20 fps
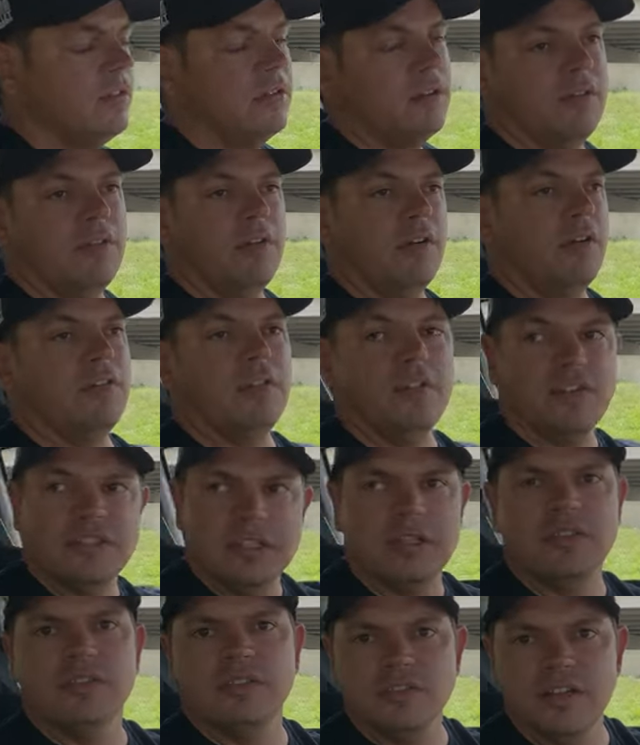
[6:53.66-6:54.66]
or, or the
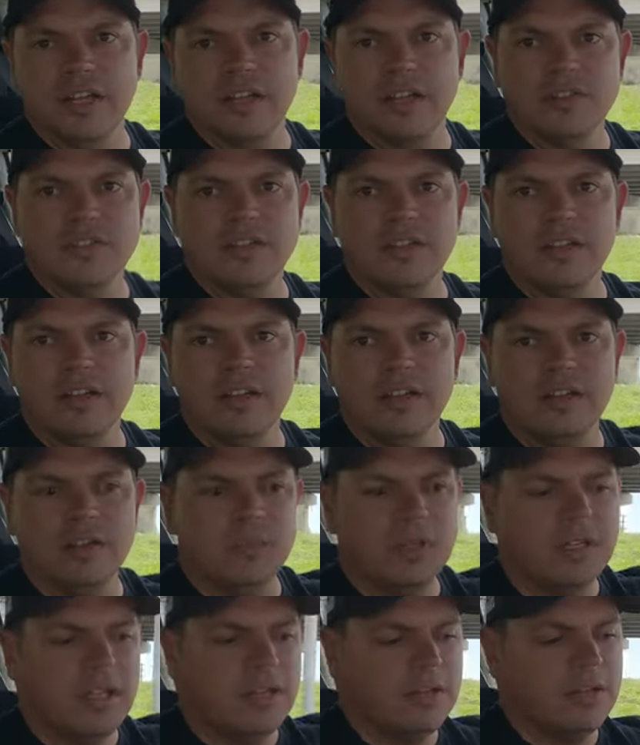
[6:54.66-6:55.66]
single check engine light
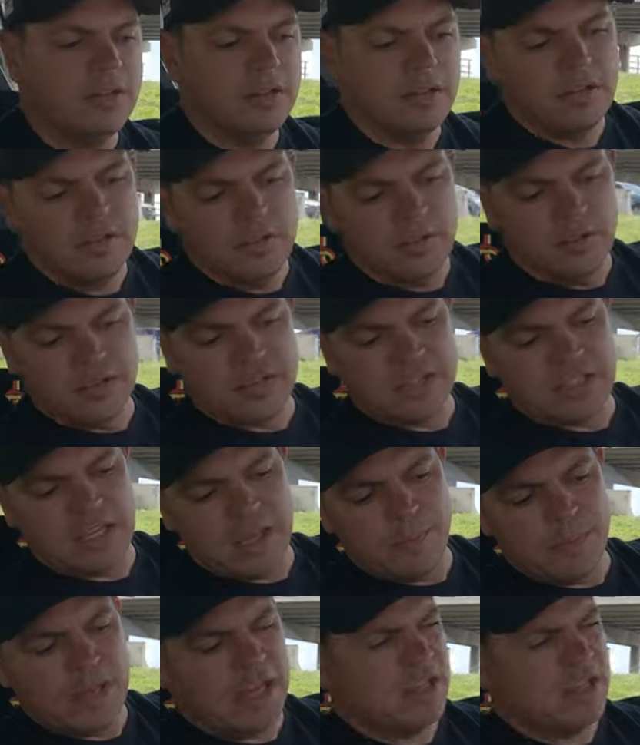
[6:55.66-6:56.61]
illuminated. Your Scan